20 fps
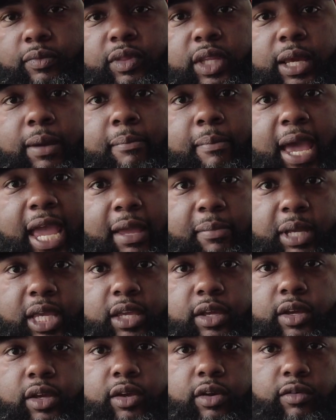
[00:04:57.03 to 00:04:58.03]

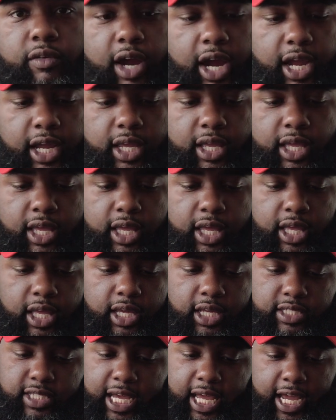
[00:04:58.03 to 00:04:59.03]
Maybe, right?
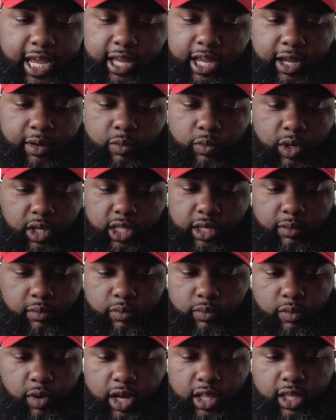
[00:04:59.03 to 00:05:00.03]
Because I really
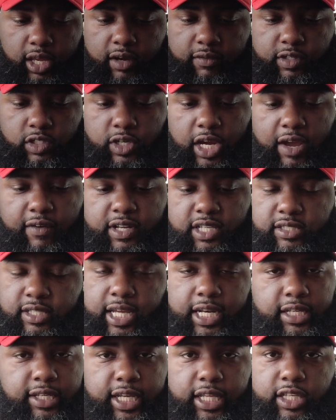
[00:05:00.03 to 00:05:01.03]
rarely ever drive it. It's
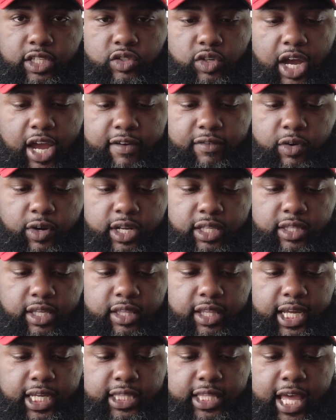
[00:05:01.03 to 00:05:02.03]
not a daily drive or anything
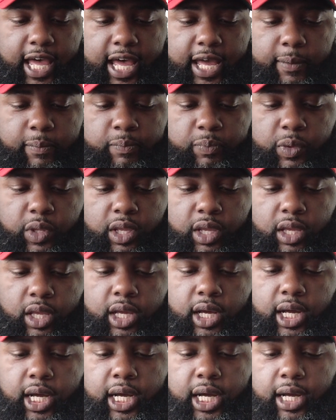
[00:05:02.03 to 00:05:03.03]
like that.
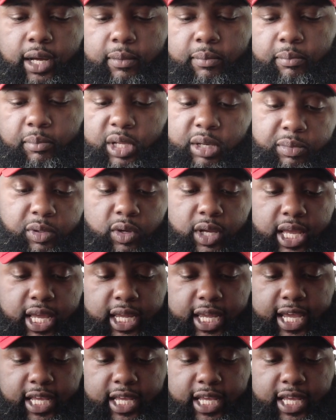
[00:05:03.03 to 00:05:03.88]
But it blew a head